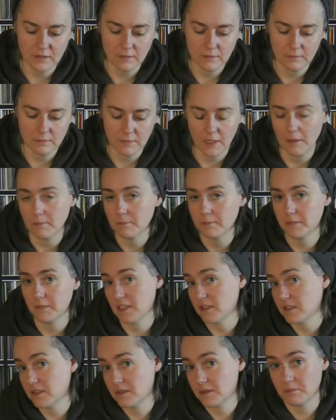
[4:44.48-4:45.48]
Yeah,
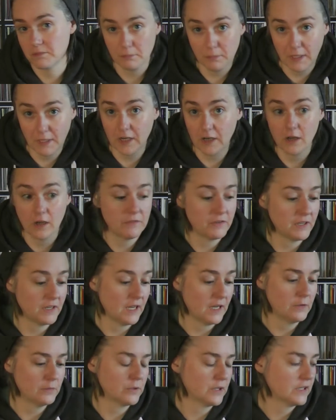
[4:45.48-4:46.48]
that's my love and
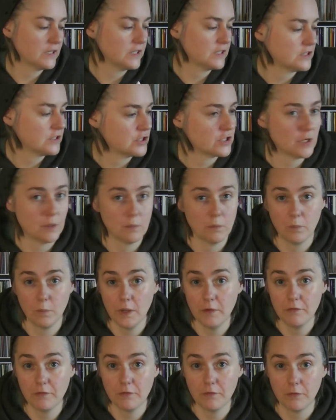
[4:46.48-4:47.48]
hate relationship
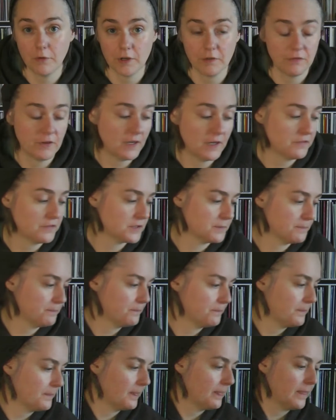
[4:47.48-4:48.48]
with 45s.
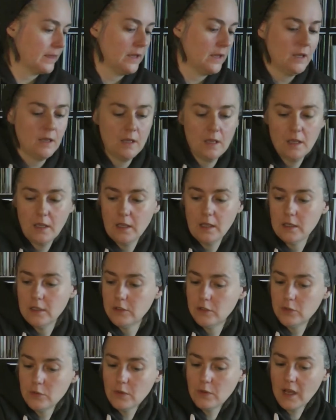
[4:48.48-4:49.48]

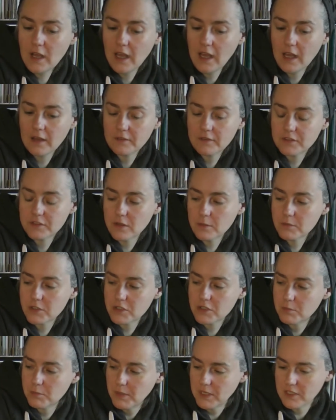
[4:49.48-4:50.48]
Do I have some
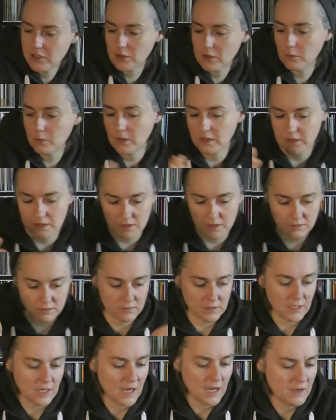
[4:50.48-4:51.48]
special ones?
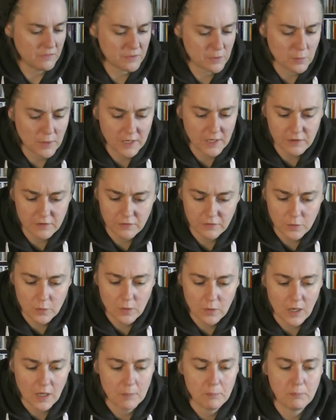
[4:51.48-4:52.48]
Yeah, I have quite a few.
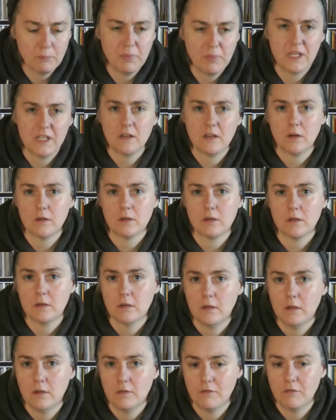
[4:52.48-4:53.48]
I picked out
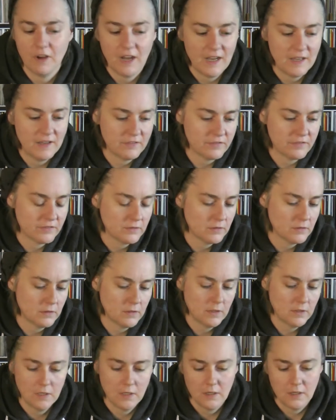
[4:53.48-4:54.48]
5.
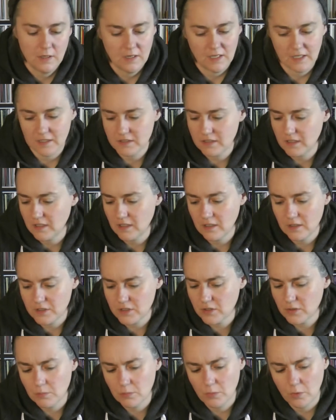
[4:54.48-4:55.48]
Like I said, there are
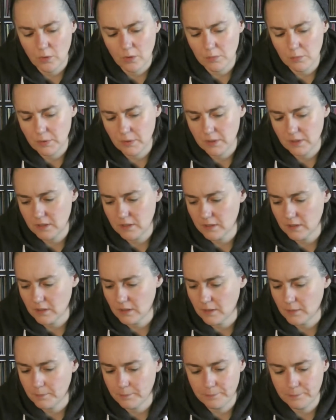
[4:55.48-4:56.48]
some more, but
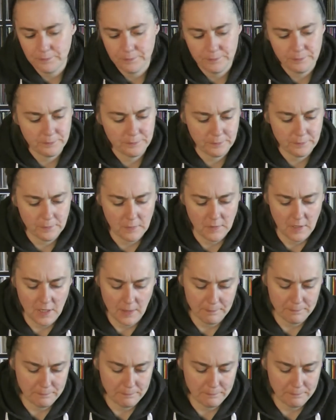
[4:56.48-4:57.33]
yeah.